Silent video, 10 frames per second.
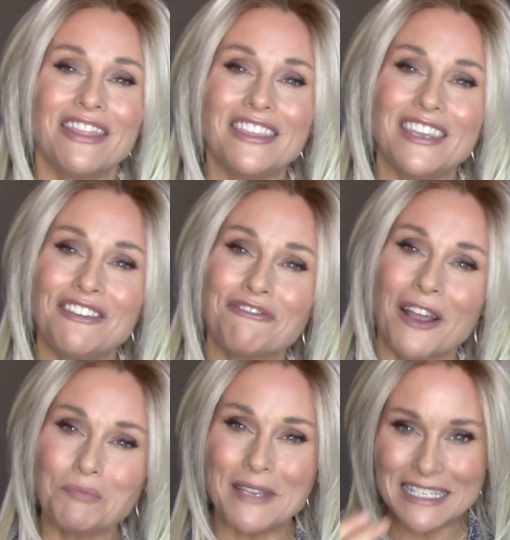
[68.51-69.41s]
The
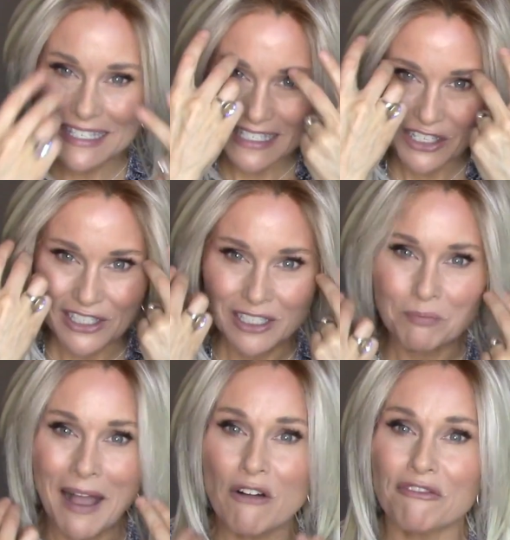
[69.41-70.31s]
front pieces here are
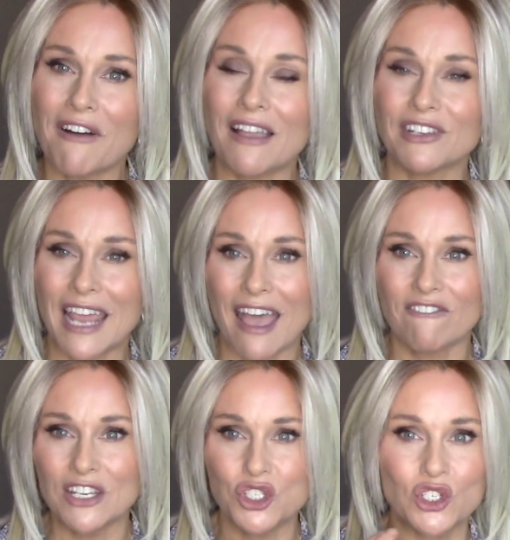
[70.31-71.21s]
about five and a half
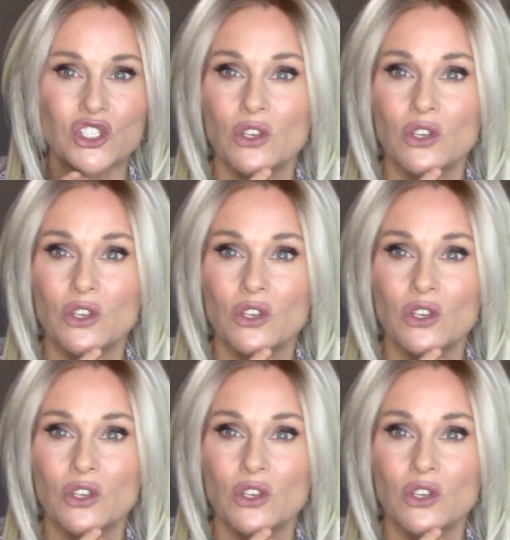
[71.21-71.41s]
inches,